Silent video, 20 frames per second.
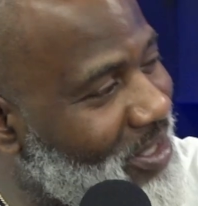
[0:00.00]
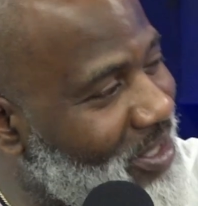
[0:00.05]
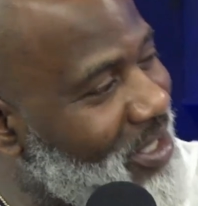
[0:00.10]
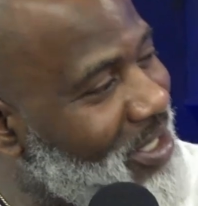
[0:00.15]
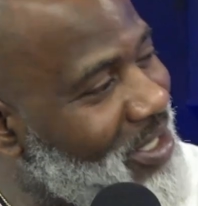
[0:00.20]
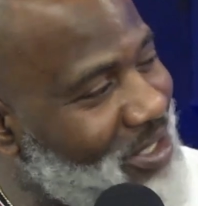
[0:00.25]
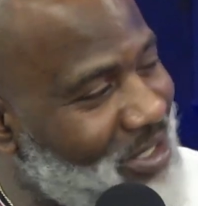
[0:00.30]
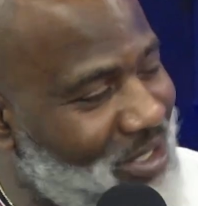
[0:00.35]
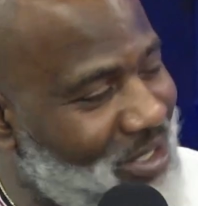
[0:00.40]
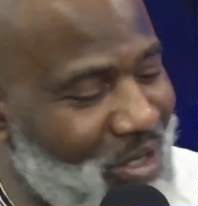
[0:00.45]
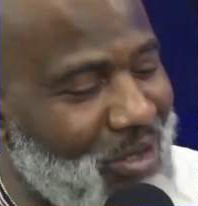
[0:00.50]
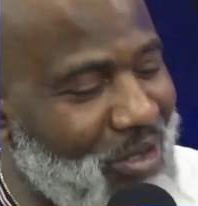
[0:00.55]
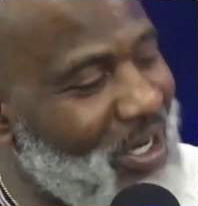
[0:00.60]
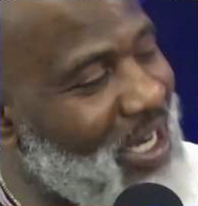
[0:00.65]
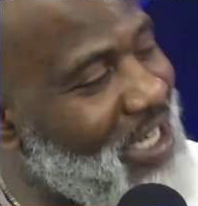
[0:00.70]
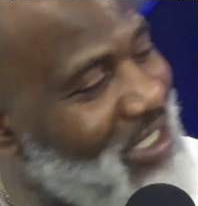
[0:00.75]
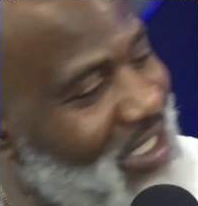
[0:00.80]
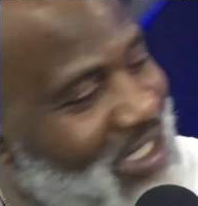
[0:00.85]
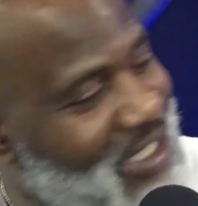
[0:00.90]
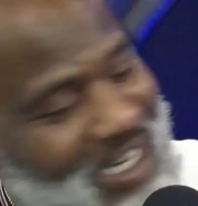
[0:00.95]
Okay. So
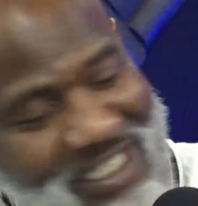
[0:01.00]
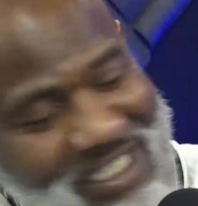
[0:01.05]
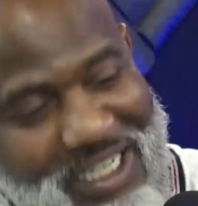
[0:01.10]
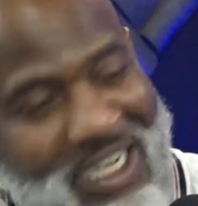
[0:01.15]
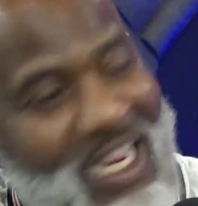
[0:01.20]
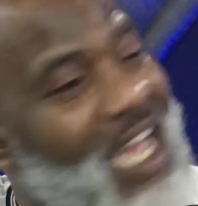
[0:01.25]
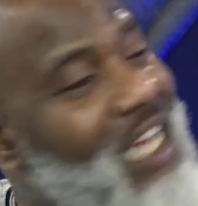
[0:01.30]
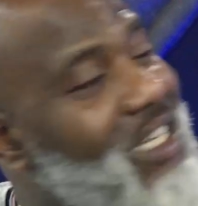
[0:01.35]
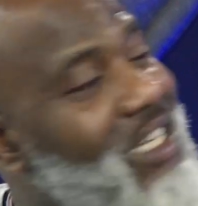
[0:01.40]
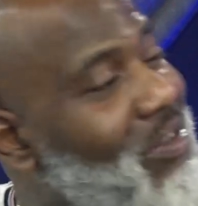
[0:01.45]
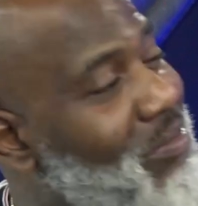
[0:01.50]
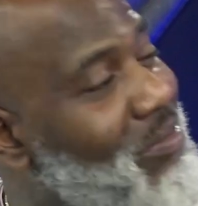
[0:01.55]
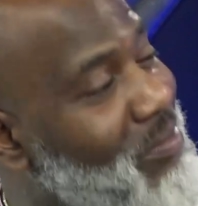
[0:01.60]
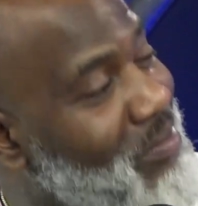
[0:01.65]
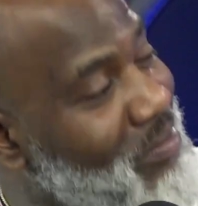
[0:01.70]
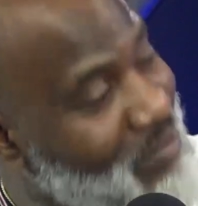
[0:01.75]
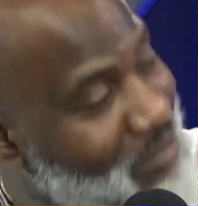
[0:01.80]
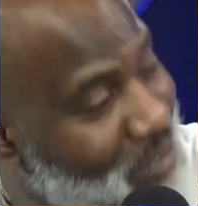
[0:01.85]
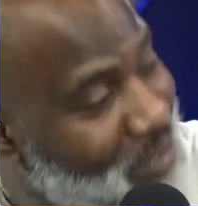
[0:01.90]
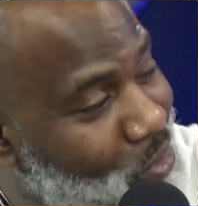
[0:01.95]
she had to
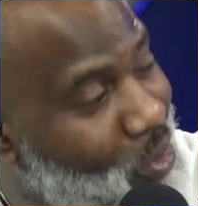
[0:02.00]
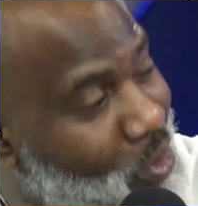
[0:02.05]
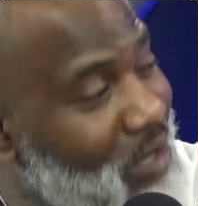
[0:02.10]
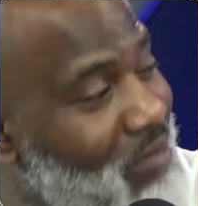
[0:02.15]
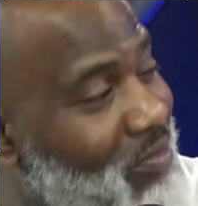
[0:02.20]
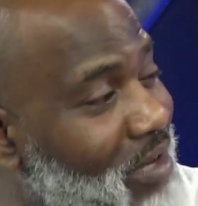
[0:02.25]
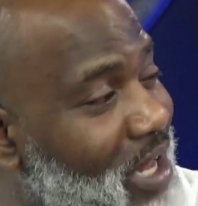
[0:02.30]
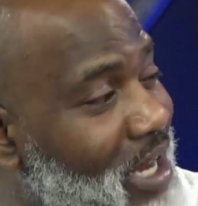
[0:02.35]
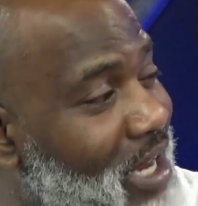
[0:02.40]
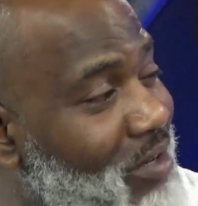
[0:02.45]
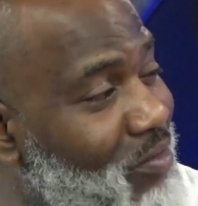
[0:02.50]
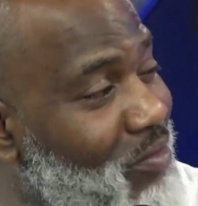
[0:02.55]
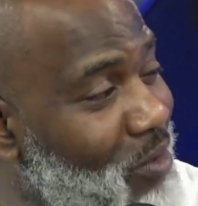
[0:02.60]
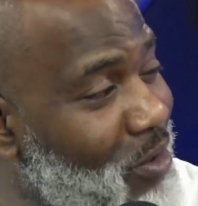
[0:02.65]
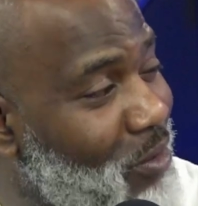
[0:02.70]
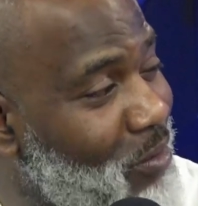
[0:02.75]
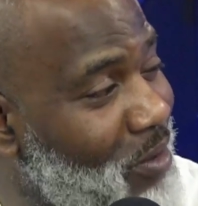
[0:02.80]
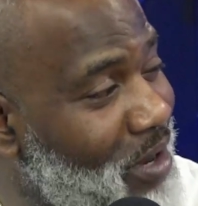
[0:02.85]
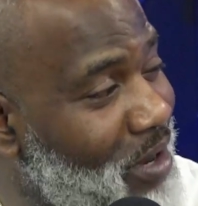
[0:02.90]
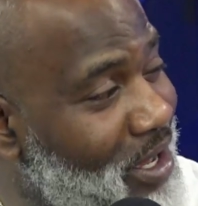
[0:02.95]
quick fly to
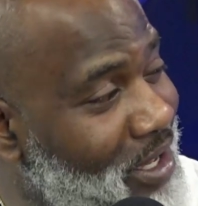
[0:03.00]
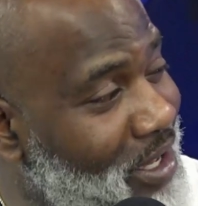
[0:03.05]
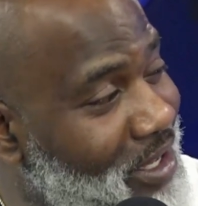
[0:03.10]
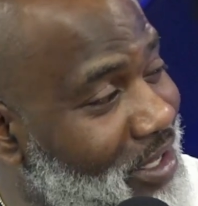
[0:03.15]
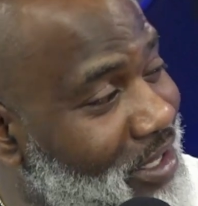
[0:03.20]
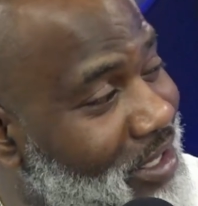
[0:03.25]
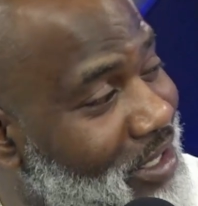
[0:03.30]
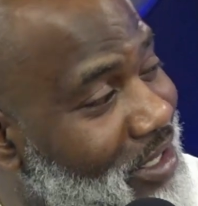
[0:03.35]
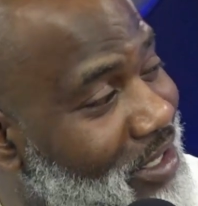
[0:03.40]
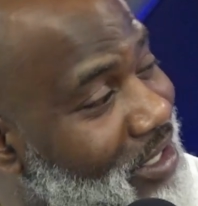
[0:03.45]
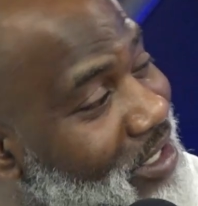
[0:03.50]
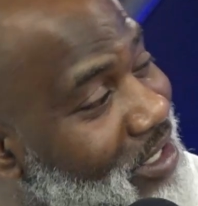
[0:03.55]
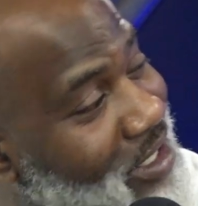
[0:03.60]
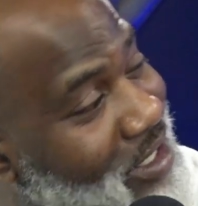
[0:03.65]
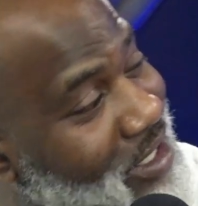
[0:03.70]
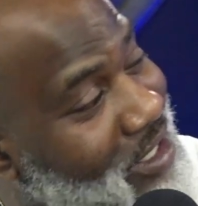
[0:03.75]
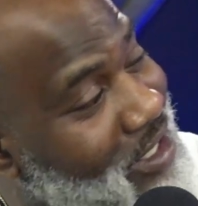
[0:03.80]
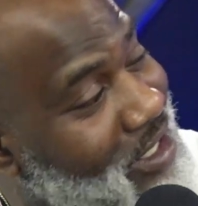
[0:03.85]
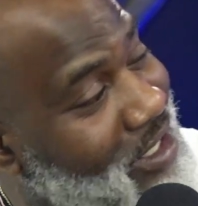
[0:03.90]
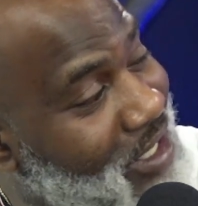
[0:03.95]
Fort Wayne
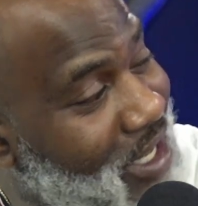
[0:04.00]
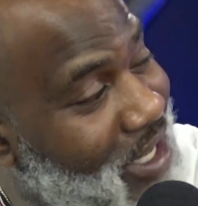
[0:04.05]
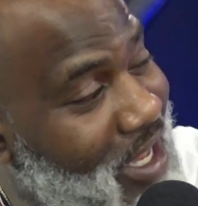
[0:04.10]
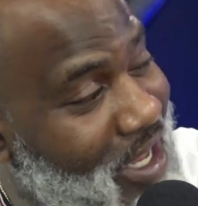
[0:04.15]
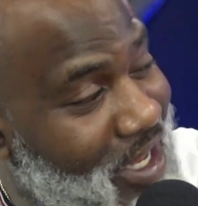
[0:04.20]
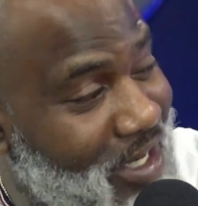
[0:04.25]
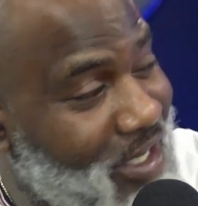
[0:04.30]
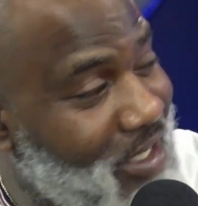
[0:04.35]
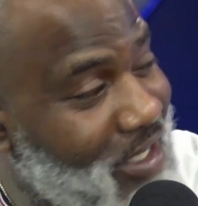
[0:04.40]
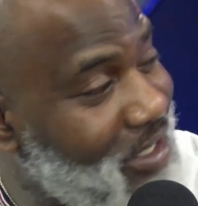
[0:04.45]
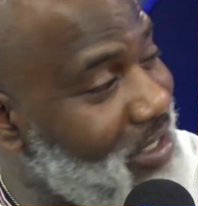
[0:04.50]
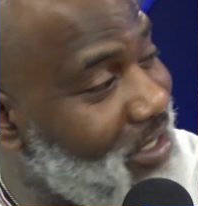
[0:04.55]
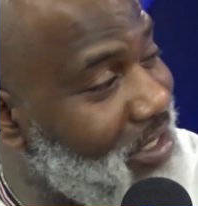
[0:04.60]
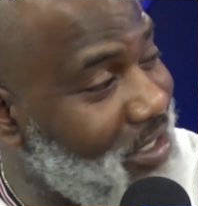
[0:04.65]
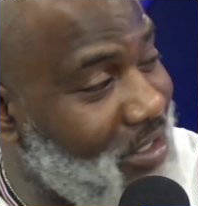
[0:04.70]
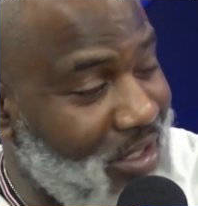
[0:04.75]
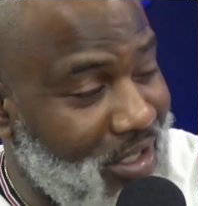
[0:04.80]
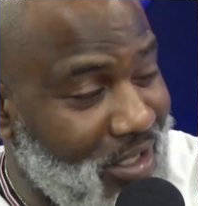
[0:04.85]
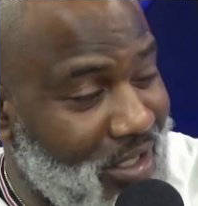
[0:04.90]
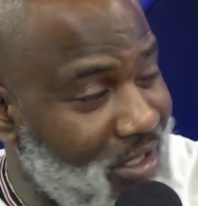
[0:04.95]
and
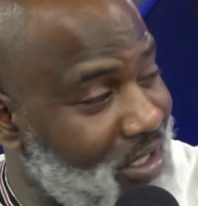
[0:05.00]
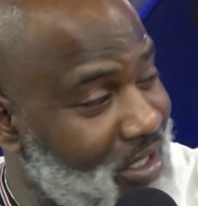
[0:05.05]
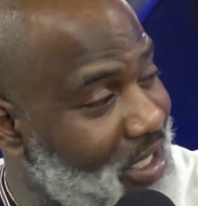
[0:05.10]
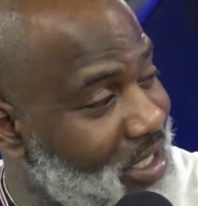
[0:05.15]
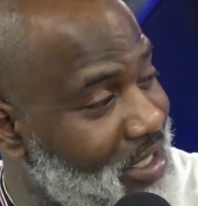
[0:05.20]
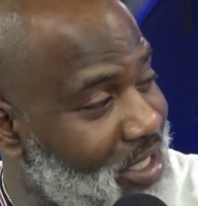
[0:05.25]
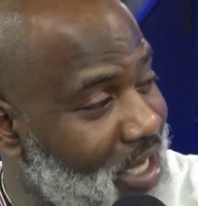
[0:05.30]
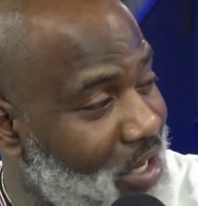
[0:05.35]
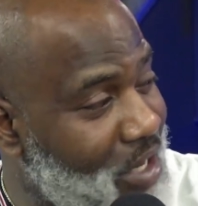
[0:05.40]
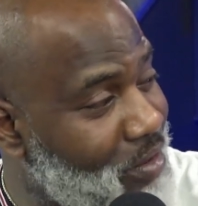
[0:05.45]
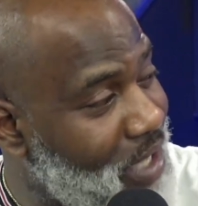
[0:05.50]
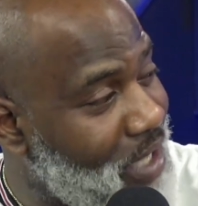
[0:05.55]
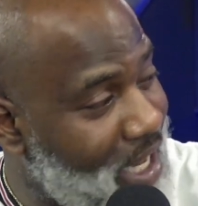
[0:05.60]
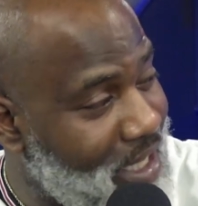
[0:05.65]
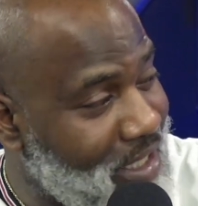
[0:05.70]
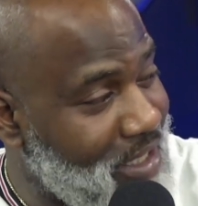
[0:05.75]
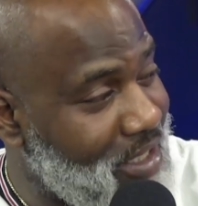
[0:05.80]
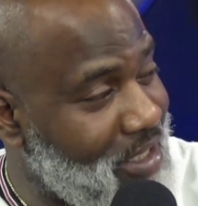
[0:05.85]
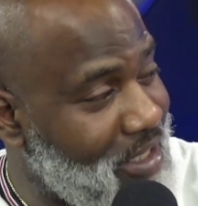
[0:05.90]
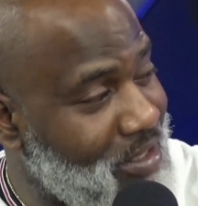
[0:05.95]
literally say, okay,
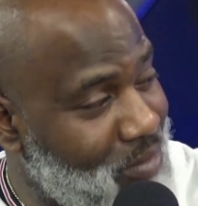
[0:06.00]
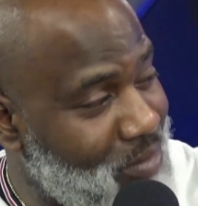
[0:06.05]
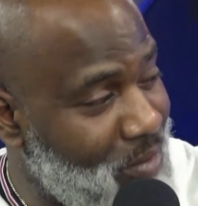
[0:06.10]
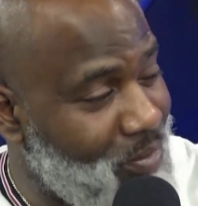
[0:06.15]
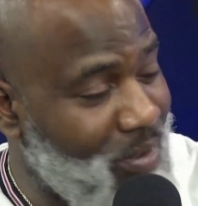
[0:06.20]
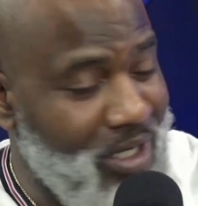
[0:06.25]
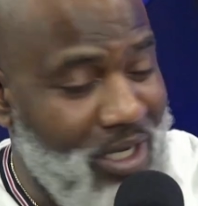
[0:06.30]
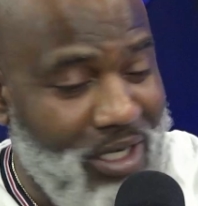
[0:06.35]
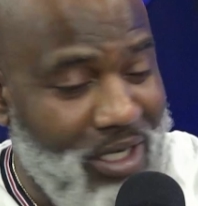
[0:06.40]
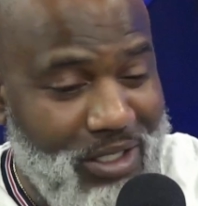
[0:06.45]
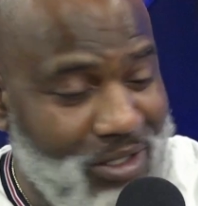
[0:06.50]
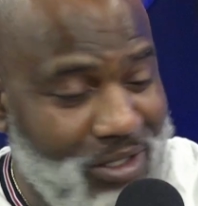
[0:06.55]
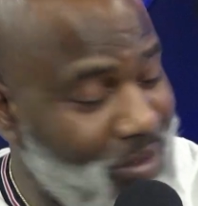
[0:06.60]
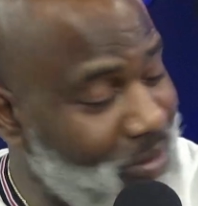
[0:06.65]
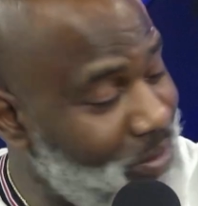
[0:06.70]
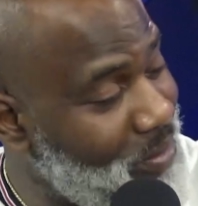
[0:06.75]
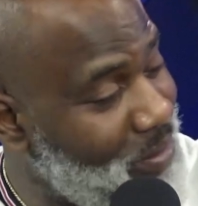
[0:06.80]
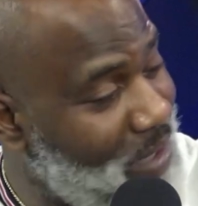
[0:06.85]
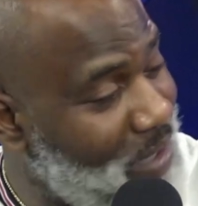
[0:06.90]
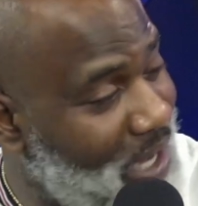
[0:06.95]
this is what we need to
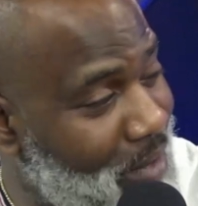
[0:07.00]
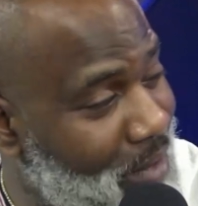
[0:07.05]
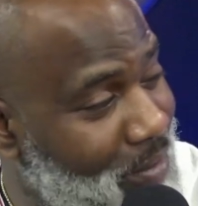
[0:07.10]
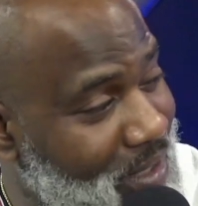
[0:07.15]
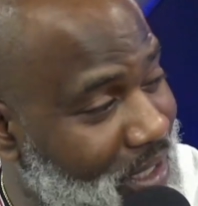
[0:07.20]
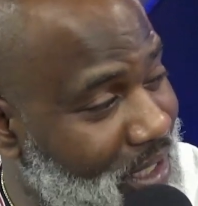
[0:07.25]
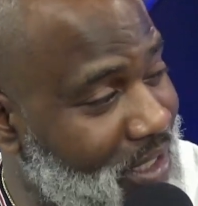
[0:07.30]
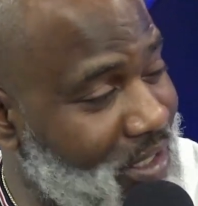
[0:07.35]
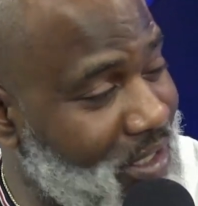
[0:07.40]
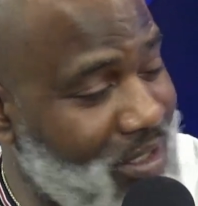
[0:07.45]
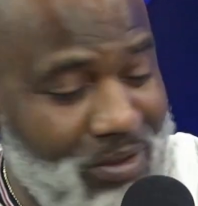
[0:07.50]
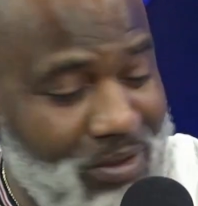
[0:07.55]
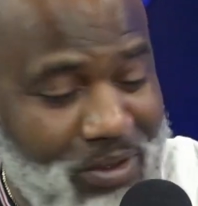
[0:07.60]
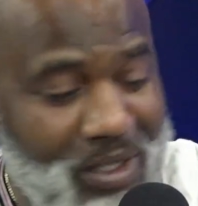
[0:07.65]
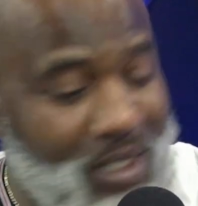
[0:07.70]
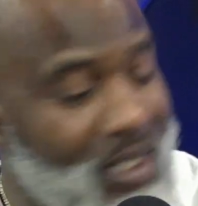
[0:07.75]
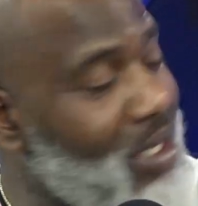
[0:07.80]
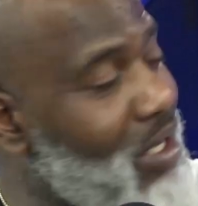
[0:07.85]
do, how we need to do it.